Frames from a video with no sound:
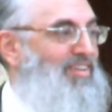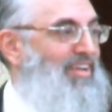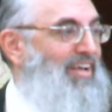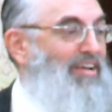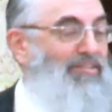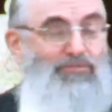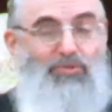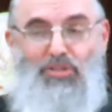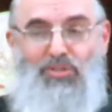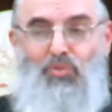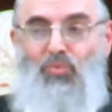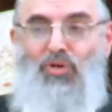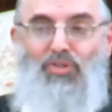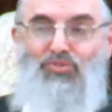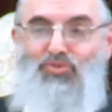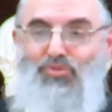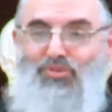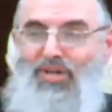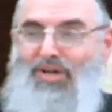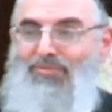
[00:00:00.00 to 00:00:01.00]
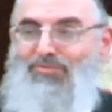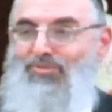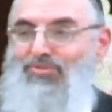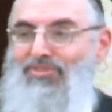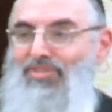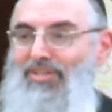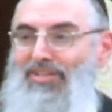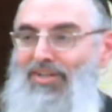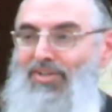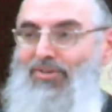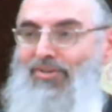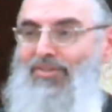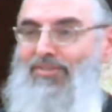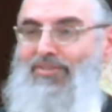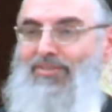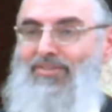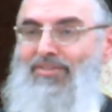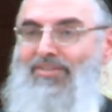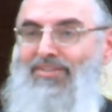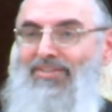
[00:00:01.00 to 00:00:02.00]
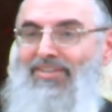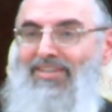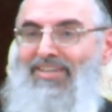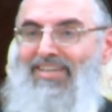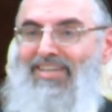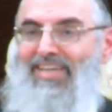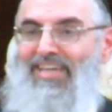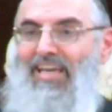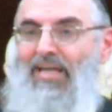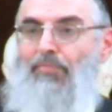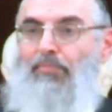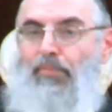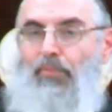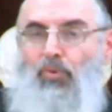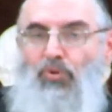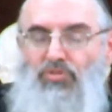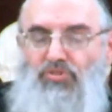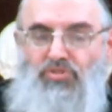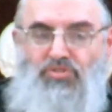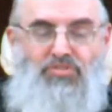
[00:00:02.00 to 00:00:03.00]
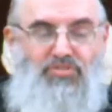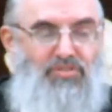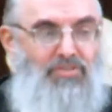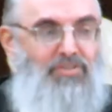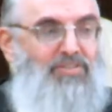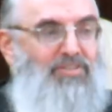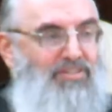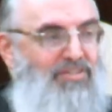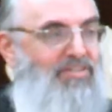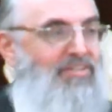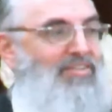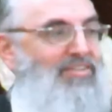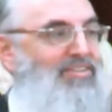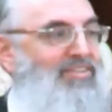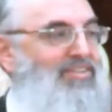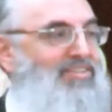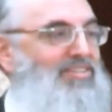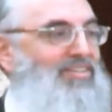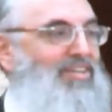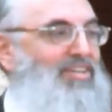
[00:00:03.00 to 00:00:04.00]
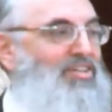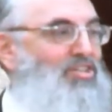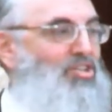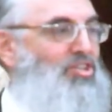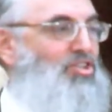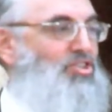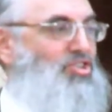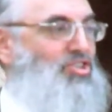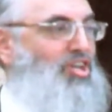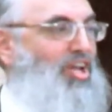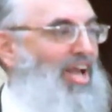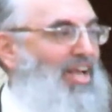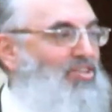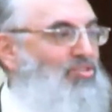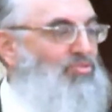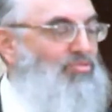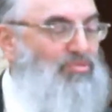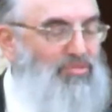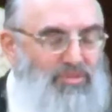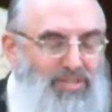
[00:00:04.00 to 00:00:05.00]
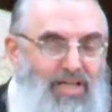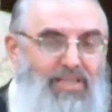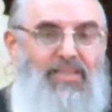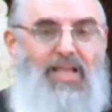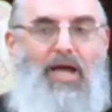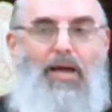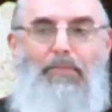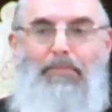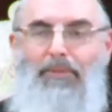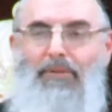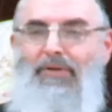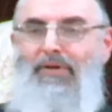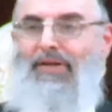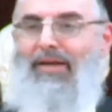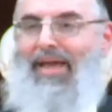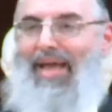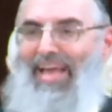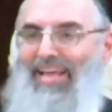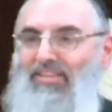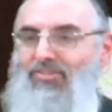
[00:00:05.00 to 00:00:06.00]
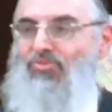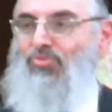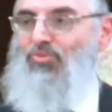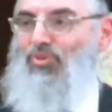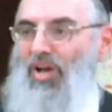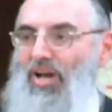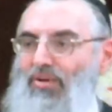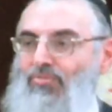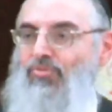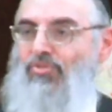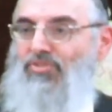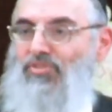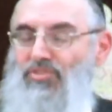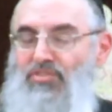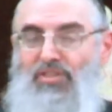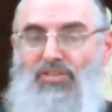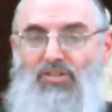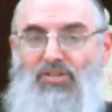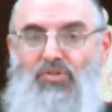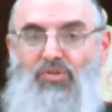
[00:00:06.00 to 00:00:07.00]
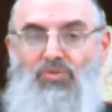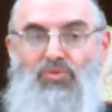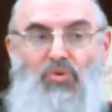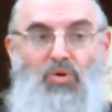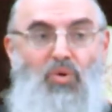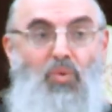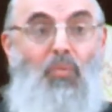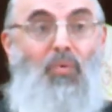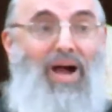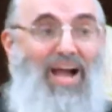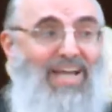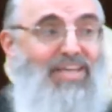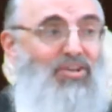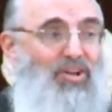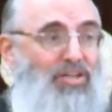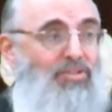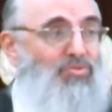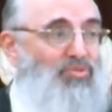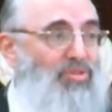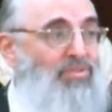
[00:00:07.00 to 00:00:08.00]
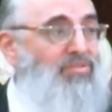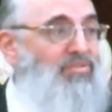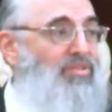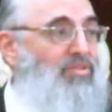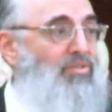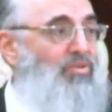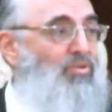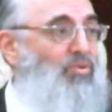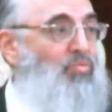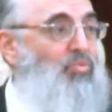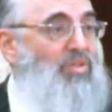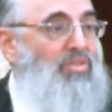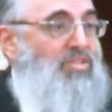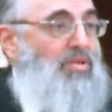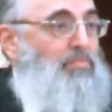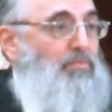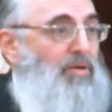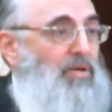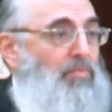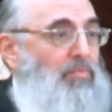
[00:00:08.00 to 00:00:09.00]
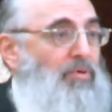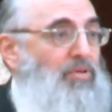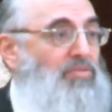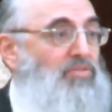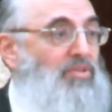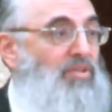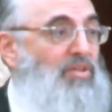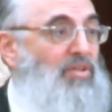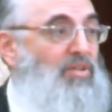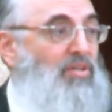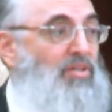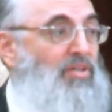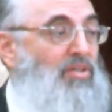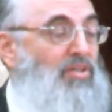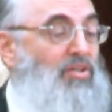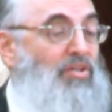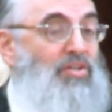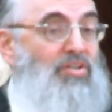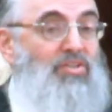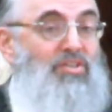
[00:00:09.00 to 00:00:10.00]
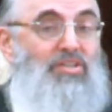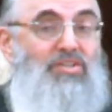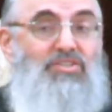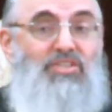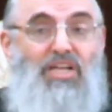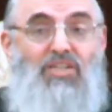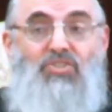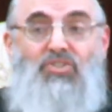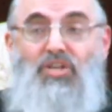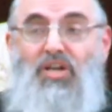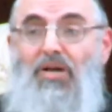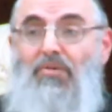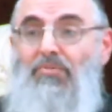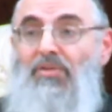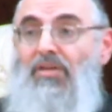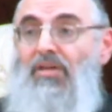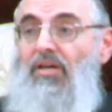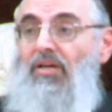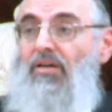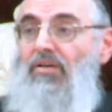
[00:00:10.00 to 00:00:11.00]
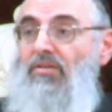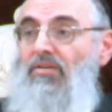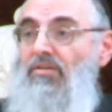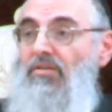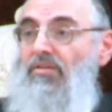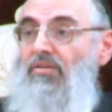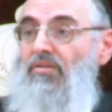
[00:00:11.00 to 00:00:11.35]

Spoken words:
Everybody wants to come to Selichot. He puts the energy and to get up and to come to the Selichot. Why you are doing Selichot? What's the purpose? Just come here